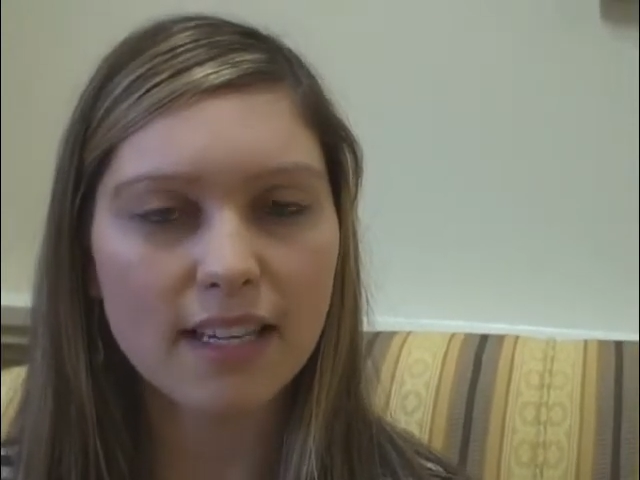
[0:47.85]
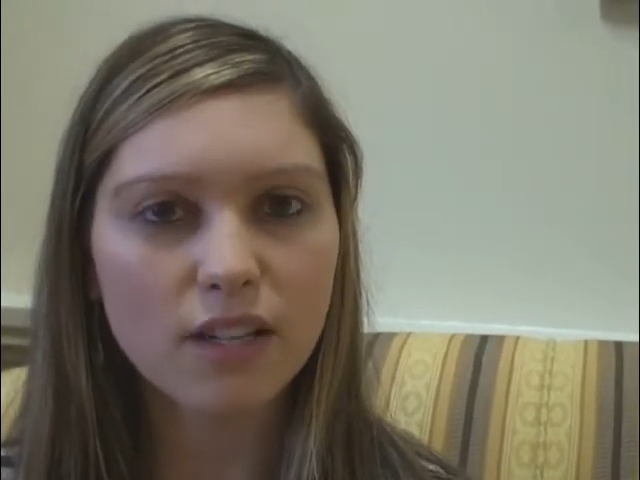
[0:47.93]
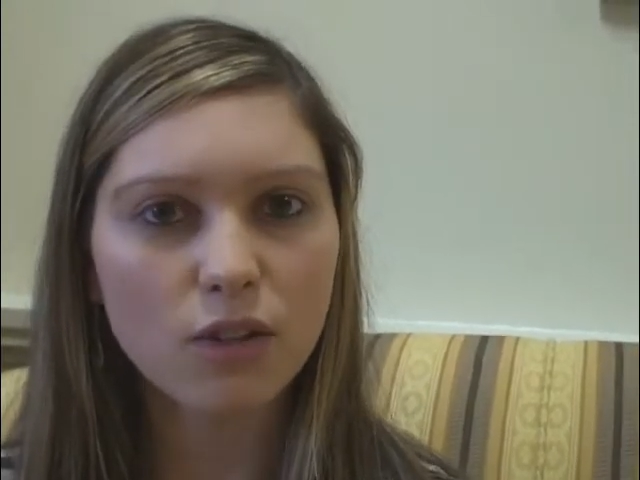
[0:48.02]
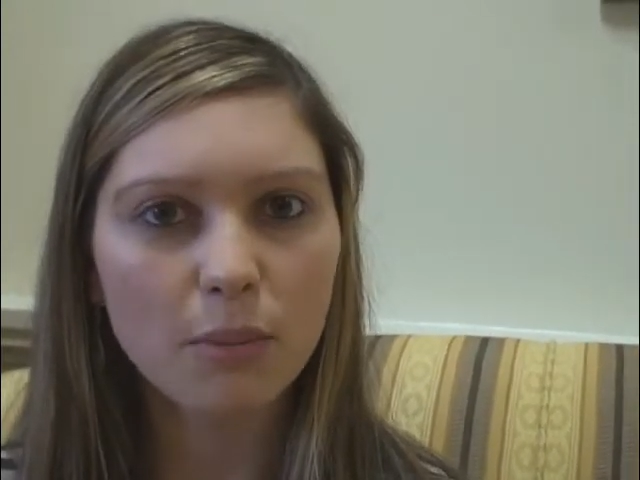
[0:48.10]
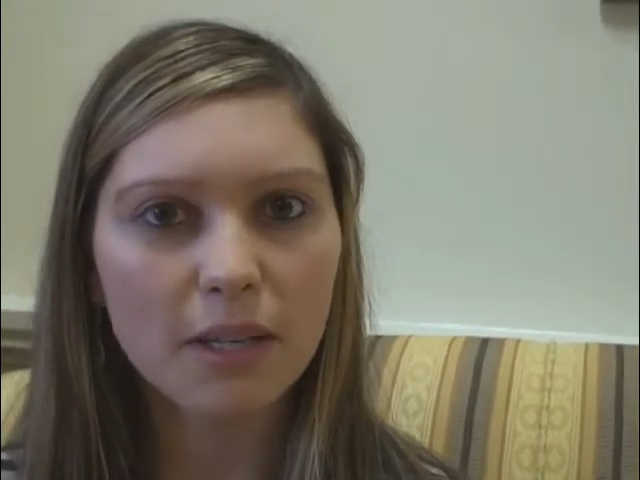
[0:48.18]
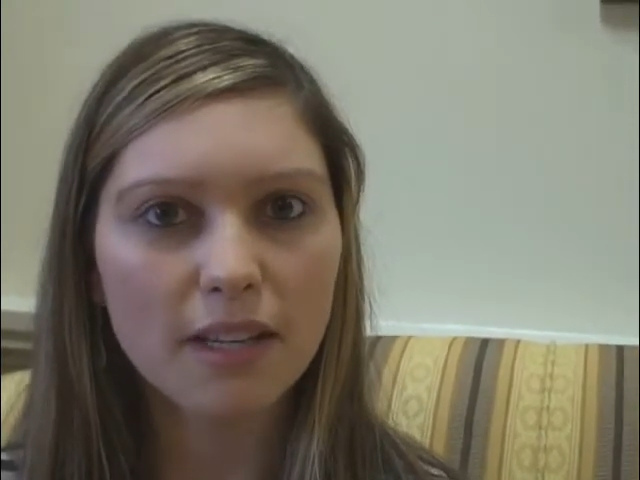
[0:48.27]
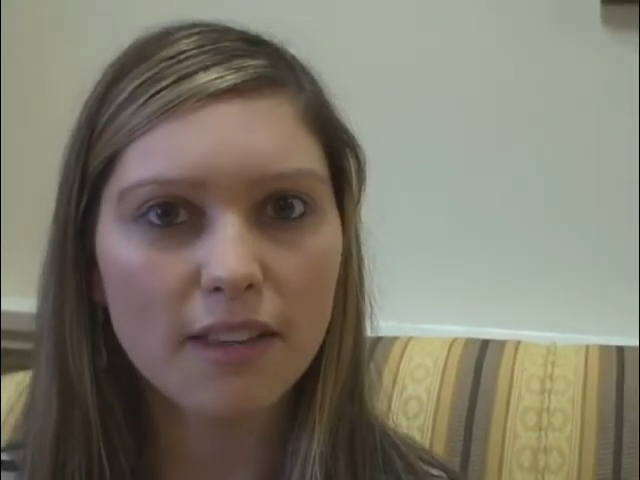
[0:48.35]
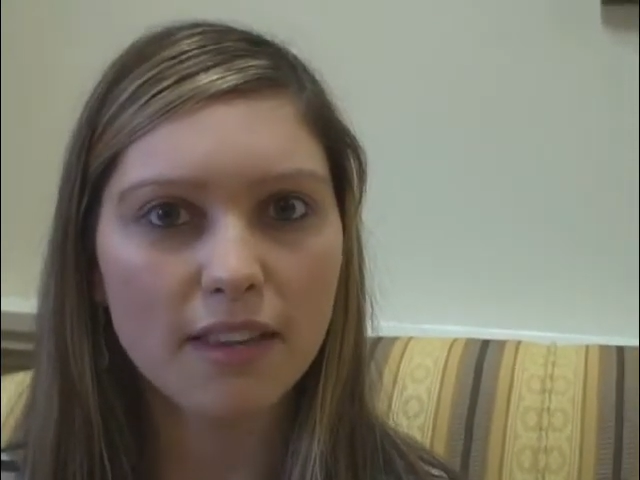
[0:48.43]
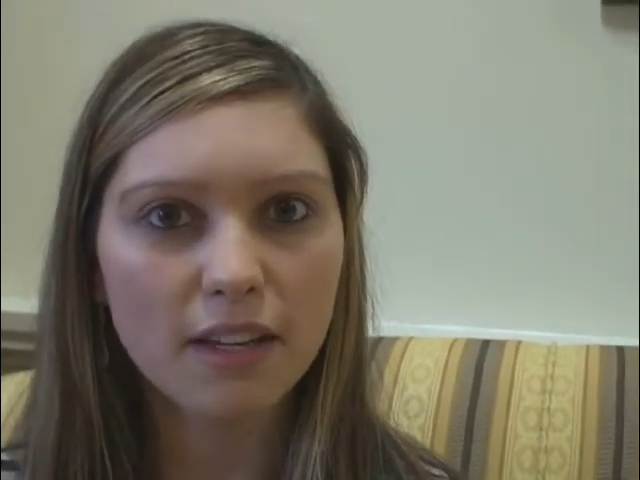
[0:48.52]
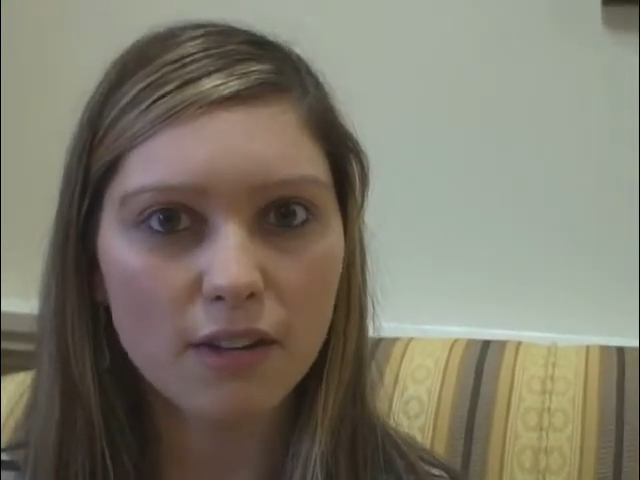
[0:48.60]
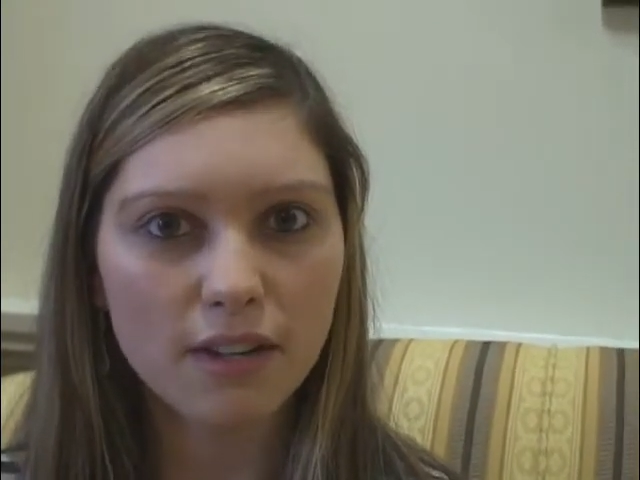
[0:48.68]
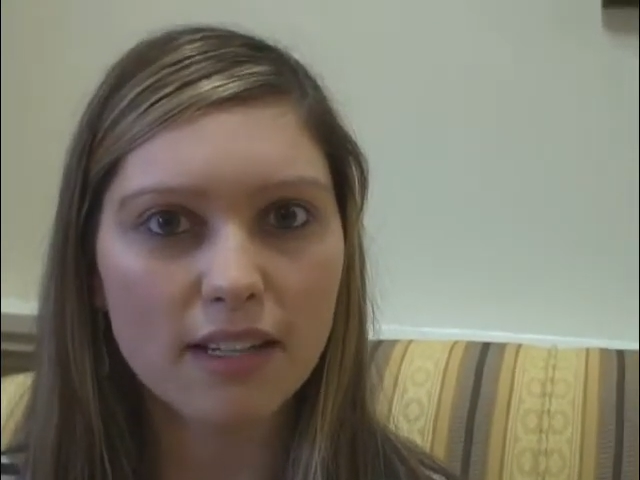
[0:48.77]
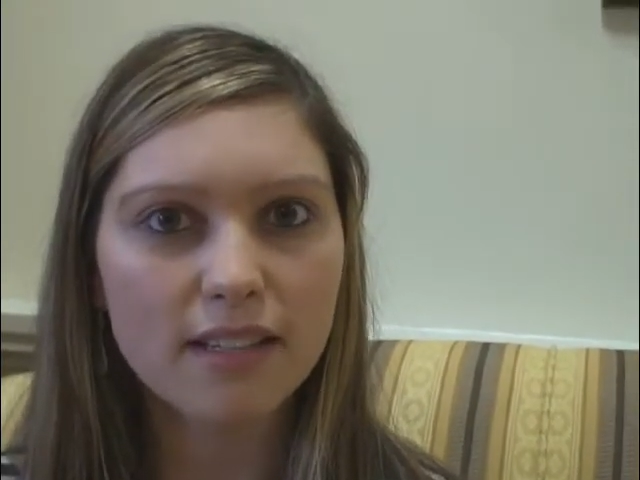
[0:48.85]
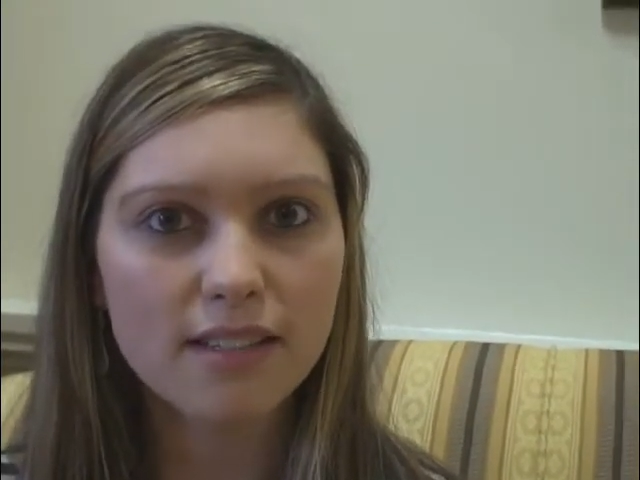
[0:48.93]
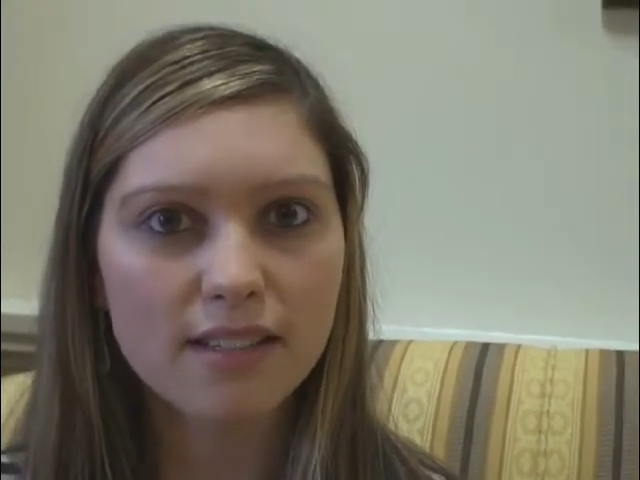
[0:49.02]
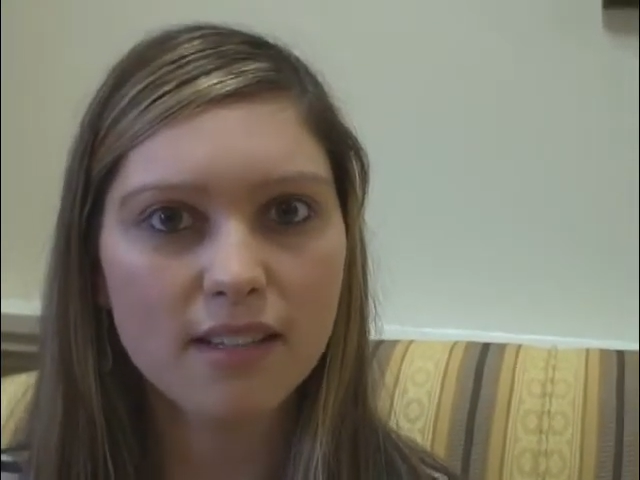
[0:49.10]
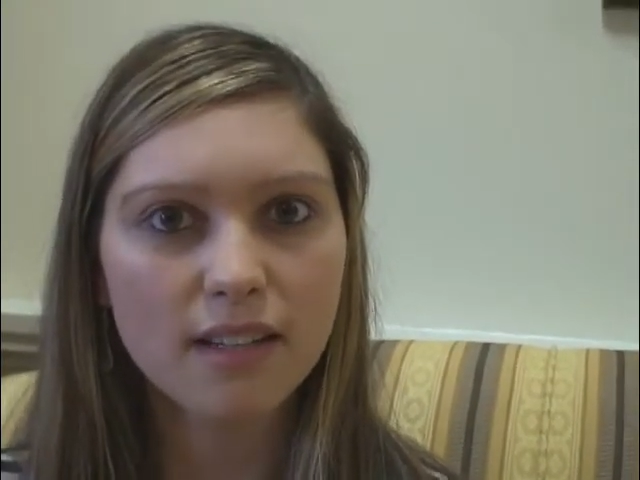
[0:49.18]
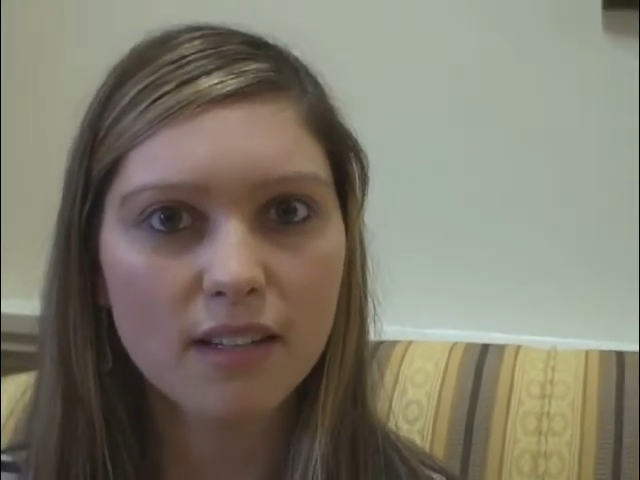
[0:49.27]
economic
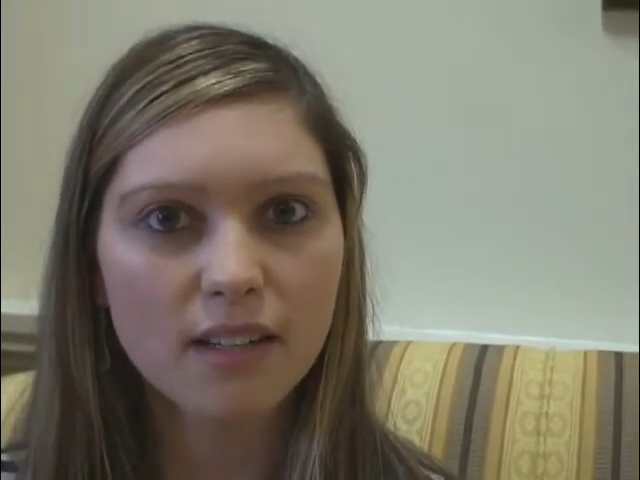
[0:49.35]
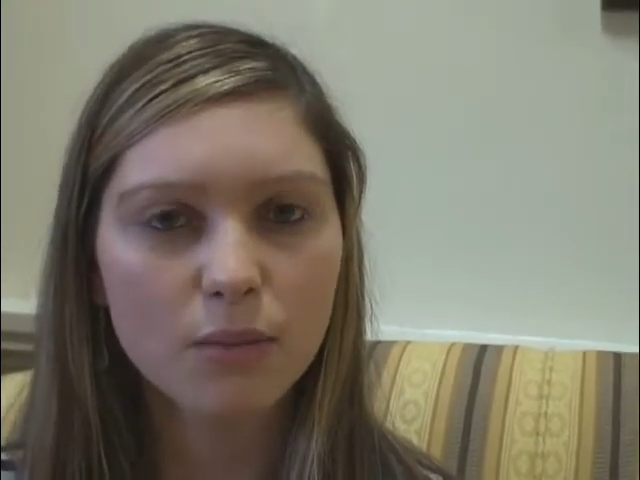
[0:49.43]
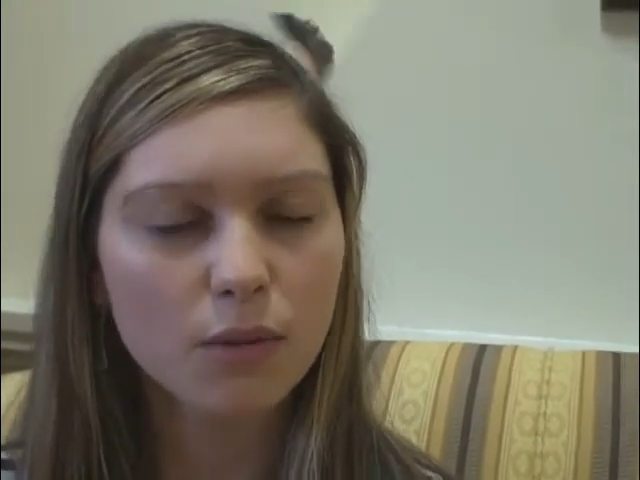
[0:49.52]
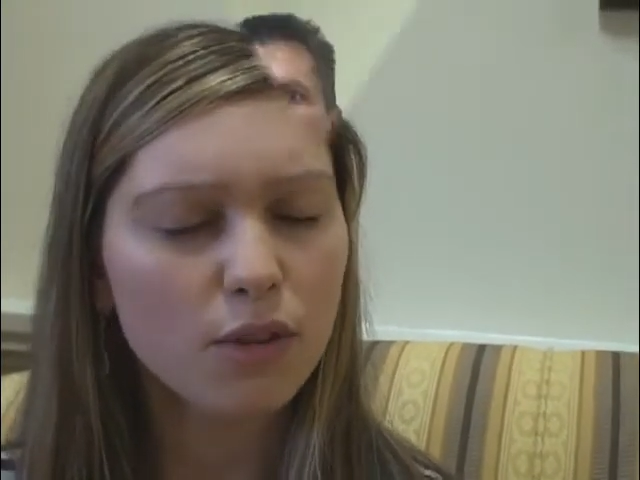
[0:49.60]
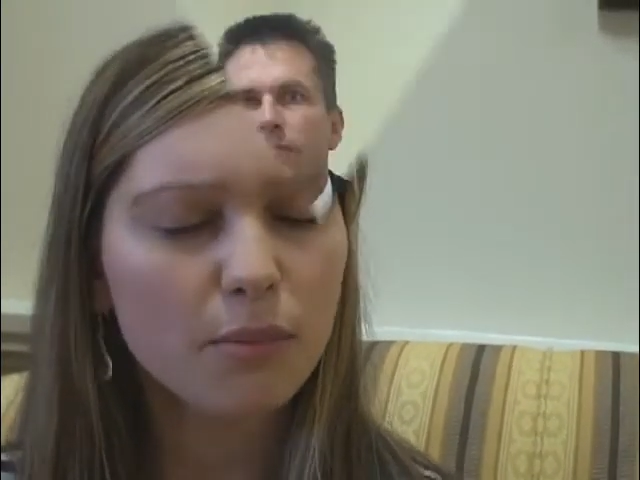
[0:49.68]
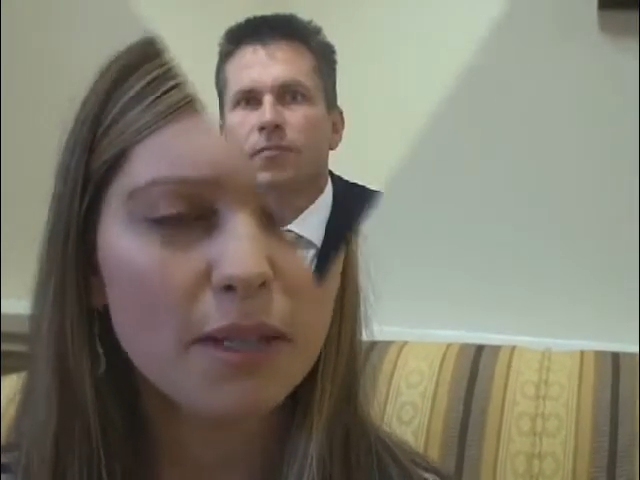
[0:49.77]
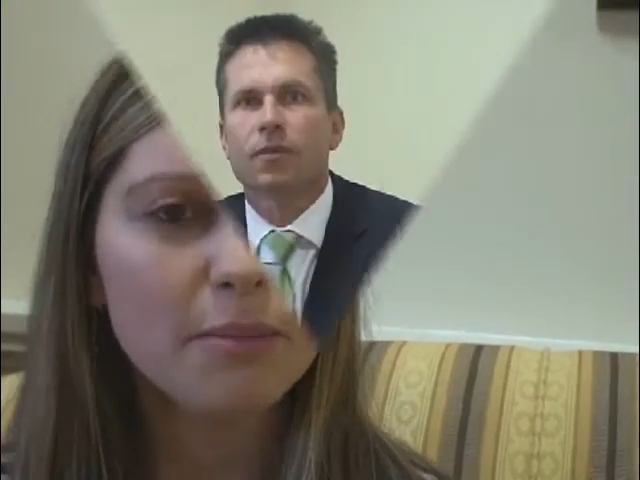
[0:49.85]
theories. What do